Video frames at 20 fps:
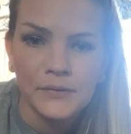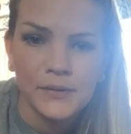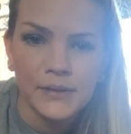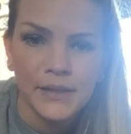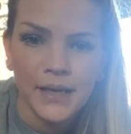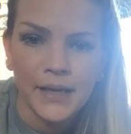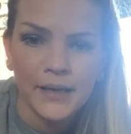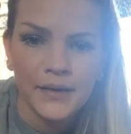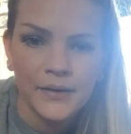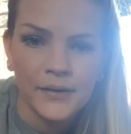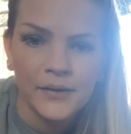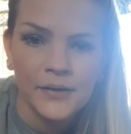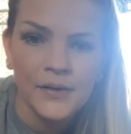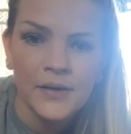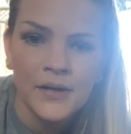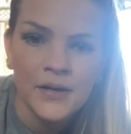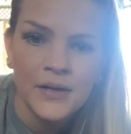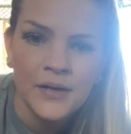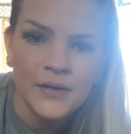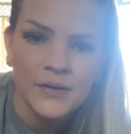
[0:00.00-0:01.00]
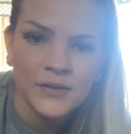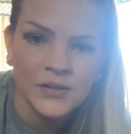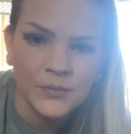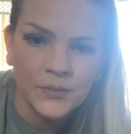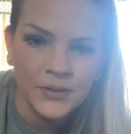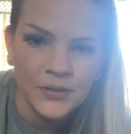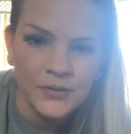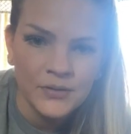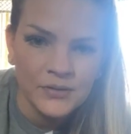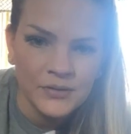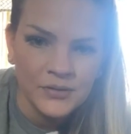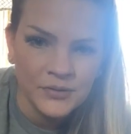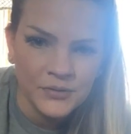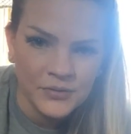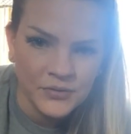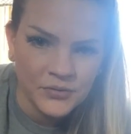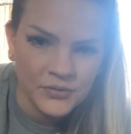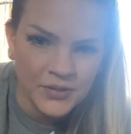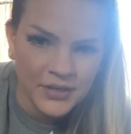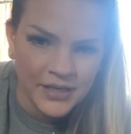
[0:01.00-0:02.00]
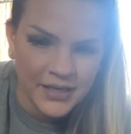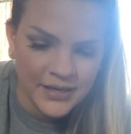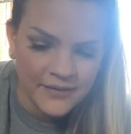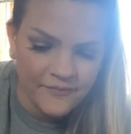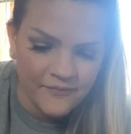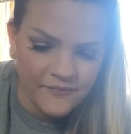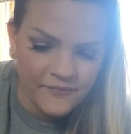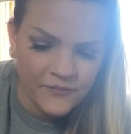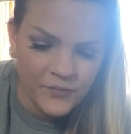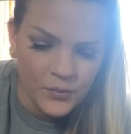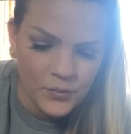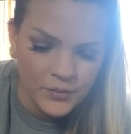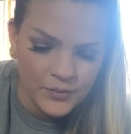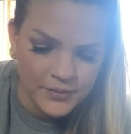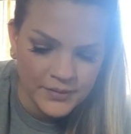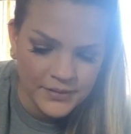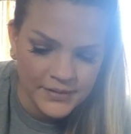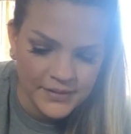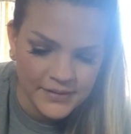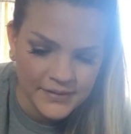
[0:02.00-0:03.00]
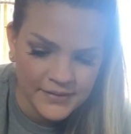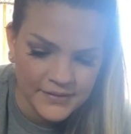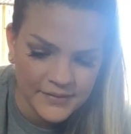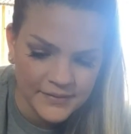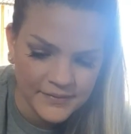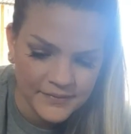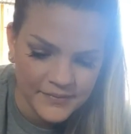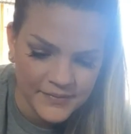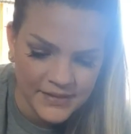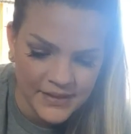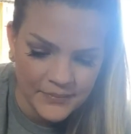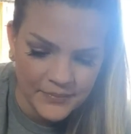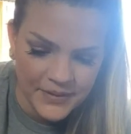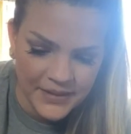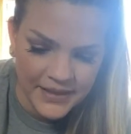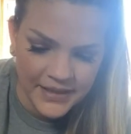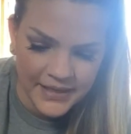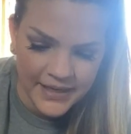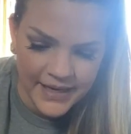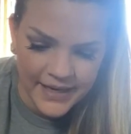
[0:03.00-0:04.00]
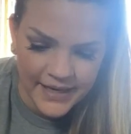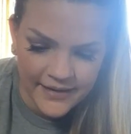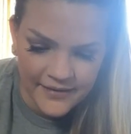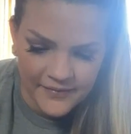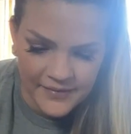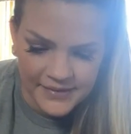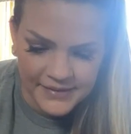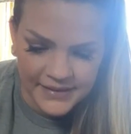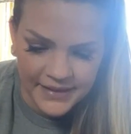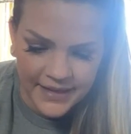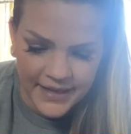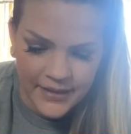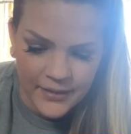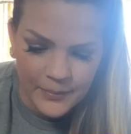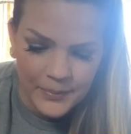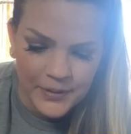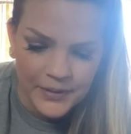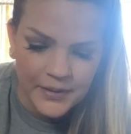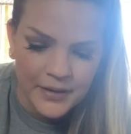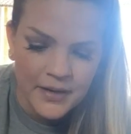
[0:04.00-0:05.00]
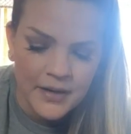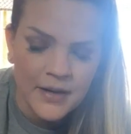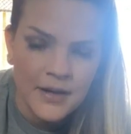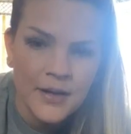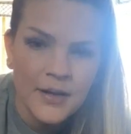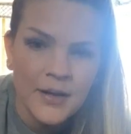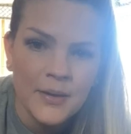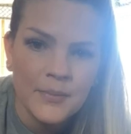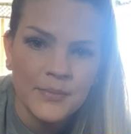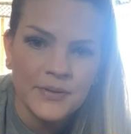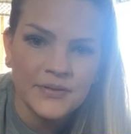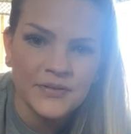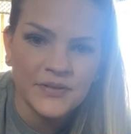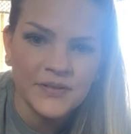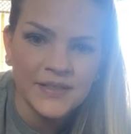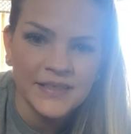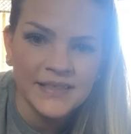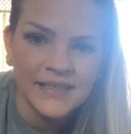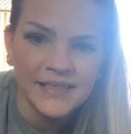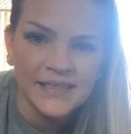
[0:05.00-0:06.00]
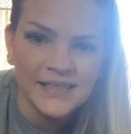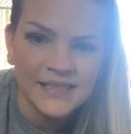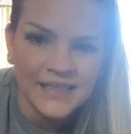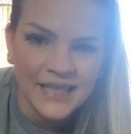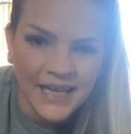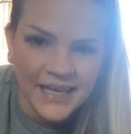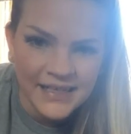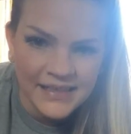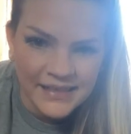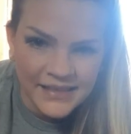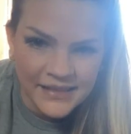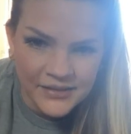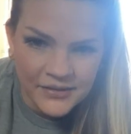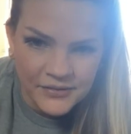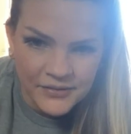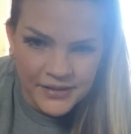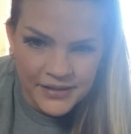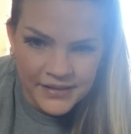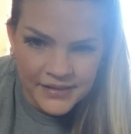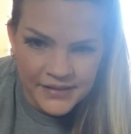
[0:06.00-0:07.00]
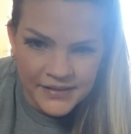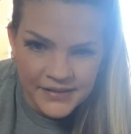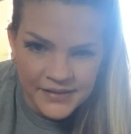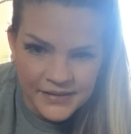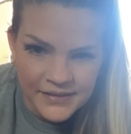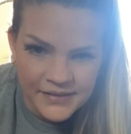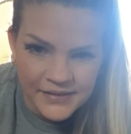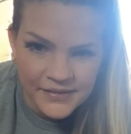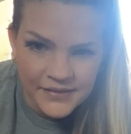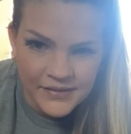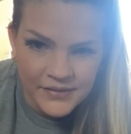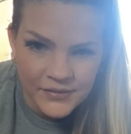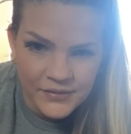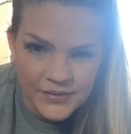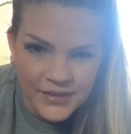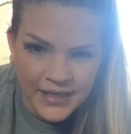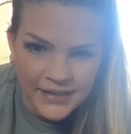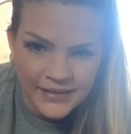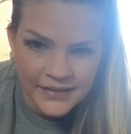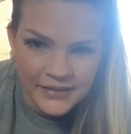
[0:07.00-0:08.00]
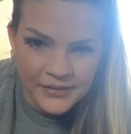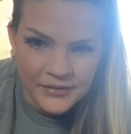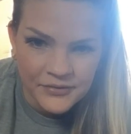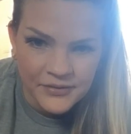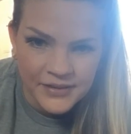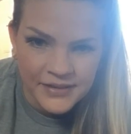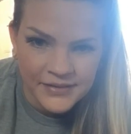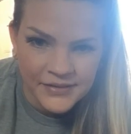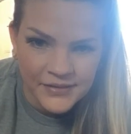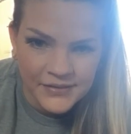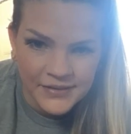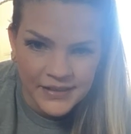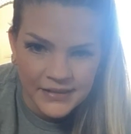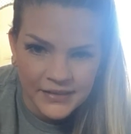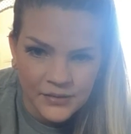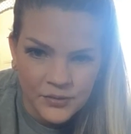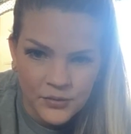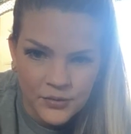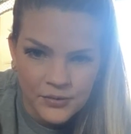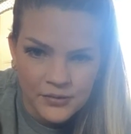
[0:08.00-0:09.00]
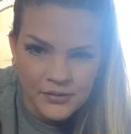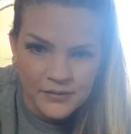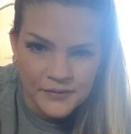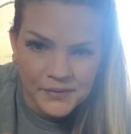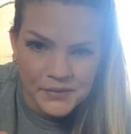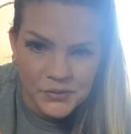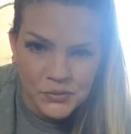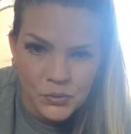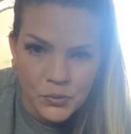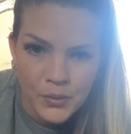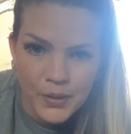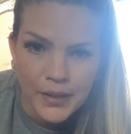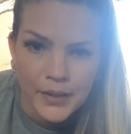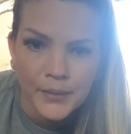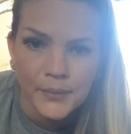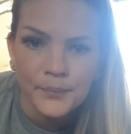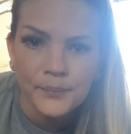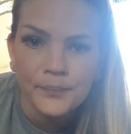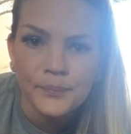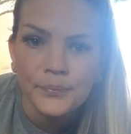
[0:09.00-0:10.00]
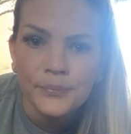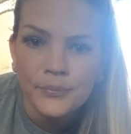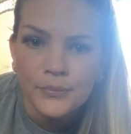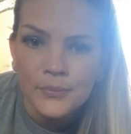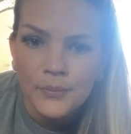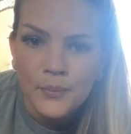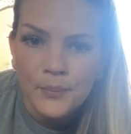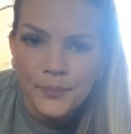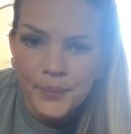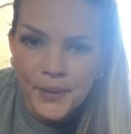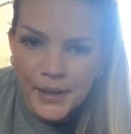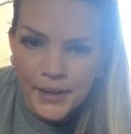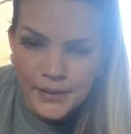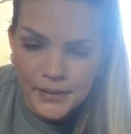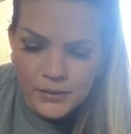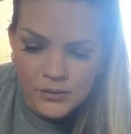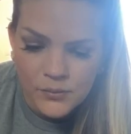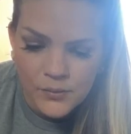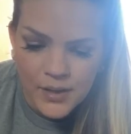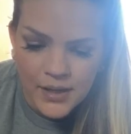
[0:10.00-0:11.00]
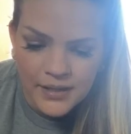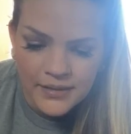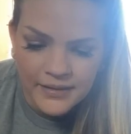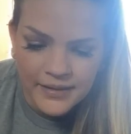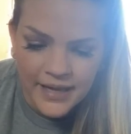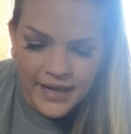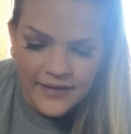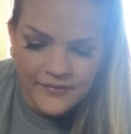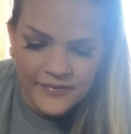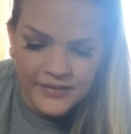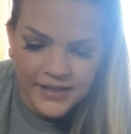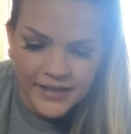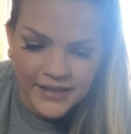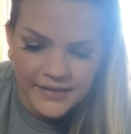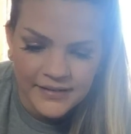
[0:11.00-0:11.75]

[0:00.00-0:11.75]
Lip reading: do is you can fold something in half as like a helper. But so this is 90 degrees. So 90 degrees looks like the corner of a square. But you want half of that. So it's gonna look kind